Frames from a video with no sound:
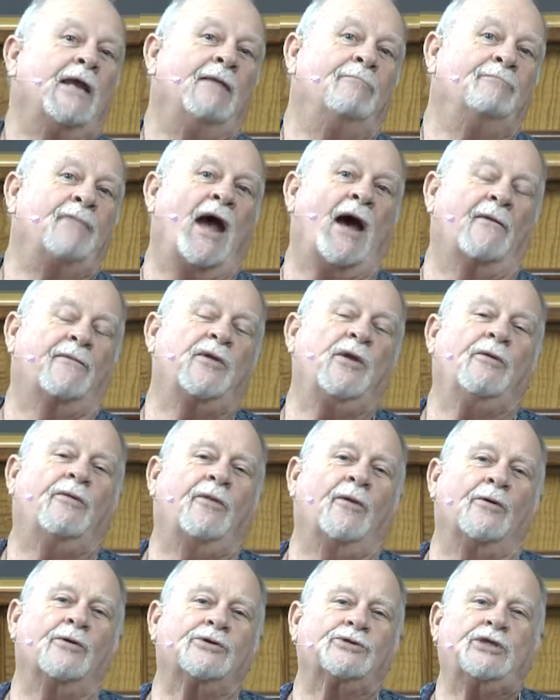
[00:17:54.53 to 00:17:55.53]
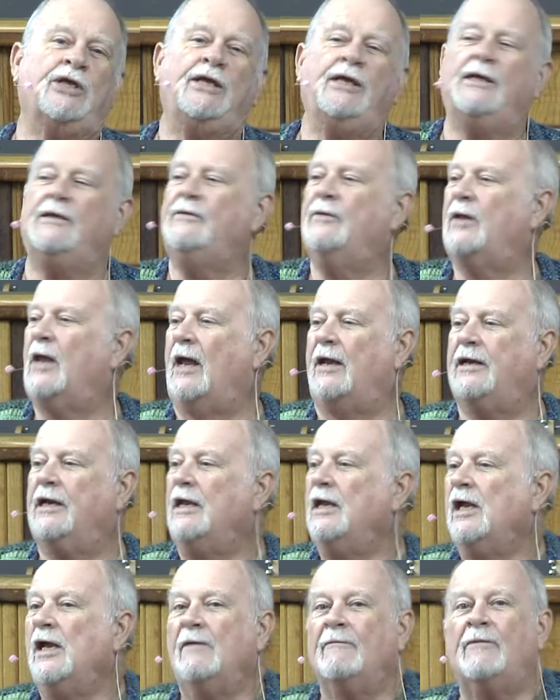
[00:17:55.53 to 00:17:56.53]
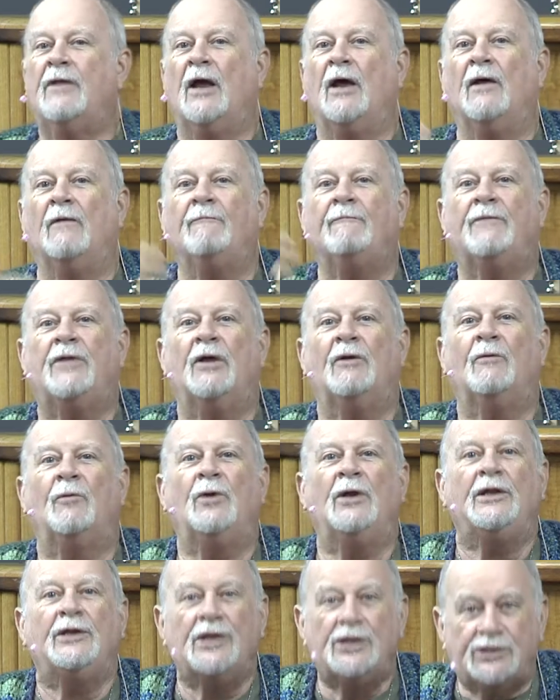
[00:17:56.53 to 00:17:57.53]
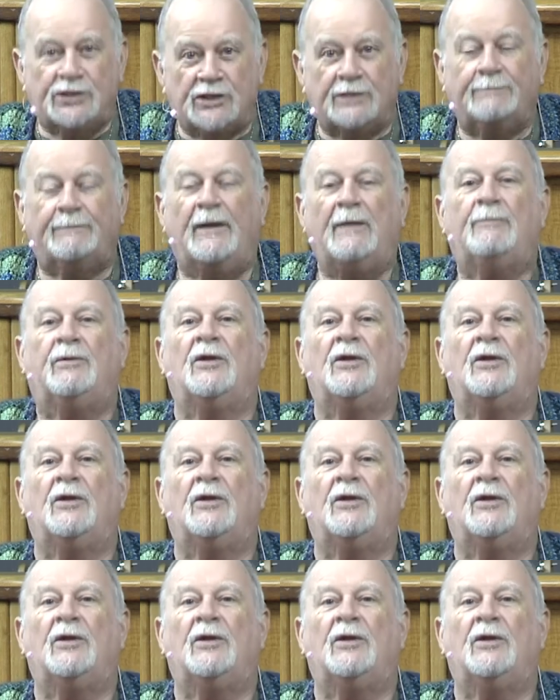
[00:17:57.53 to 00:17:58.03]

ministry in Matthew 13 that the,